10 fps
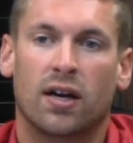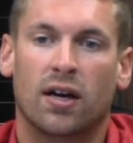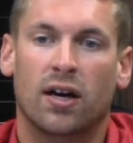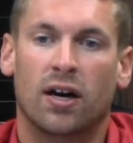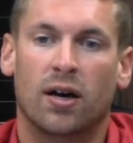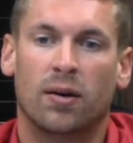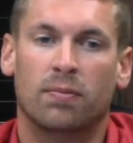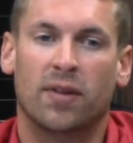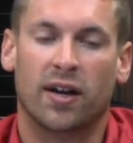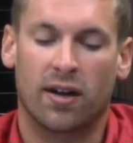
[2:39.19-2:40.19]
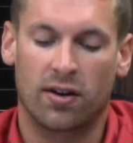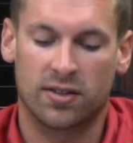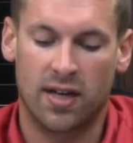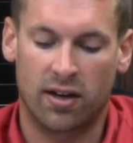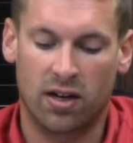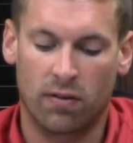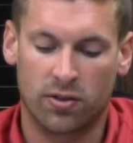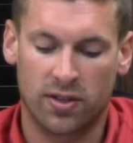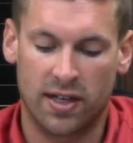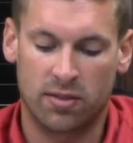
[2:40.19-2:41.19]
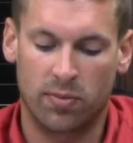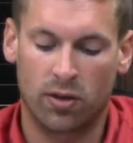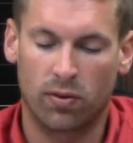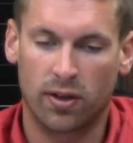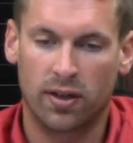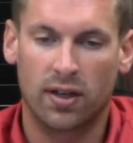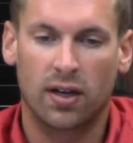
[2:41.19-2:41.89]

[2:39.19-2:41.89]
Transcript: Medicare does not cover, so that's a big one.